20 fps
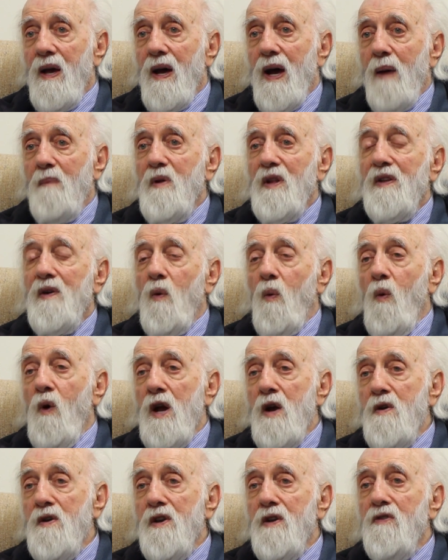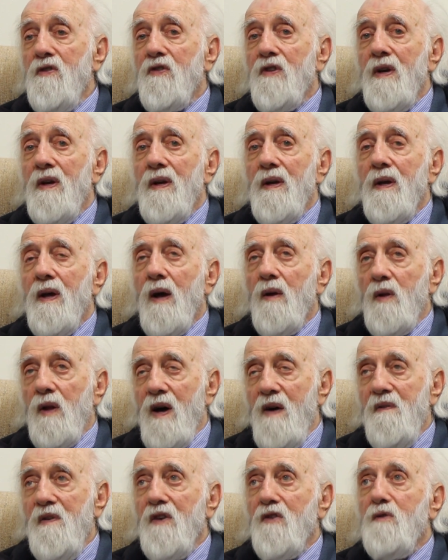I believe
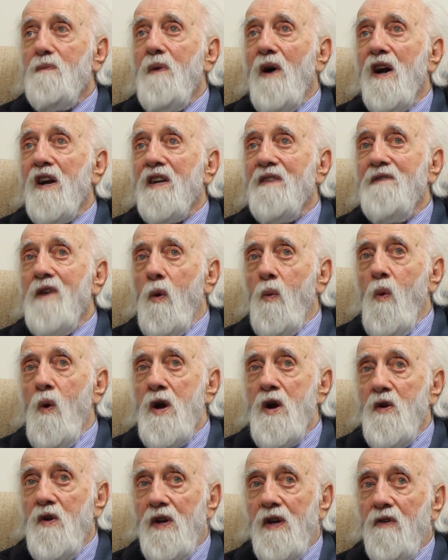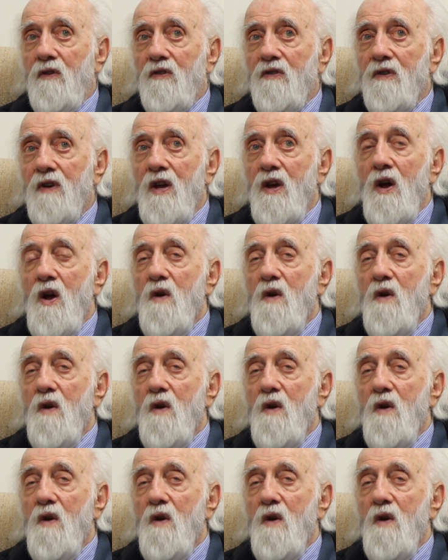love is part of awareness.